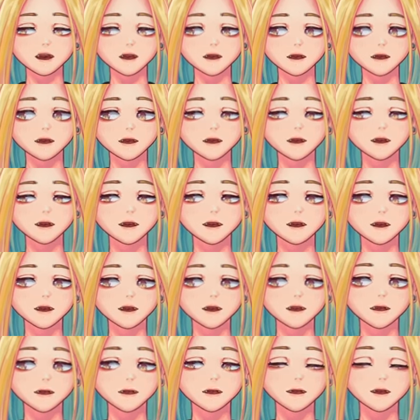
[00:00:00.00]

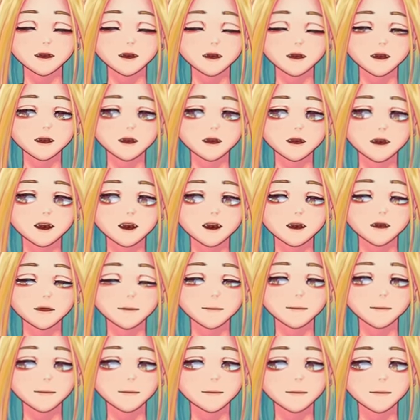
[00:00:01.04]

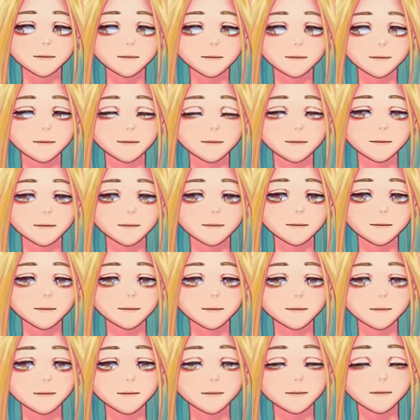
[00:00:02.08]

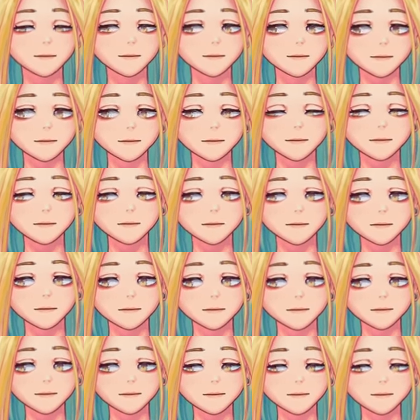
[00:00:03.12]

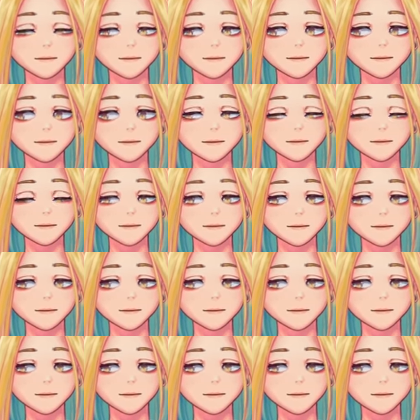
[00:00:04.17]
No words are spoken by the person on screen.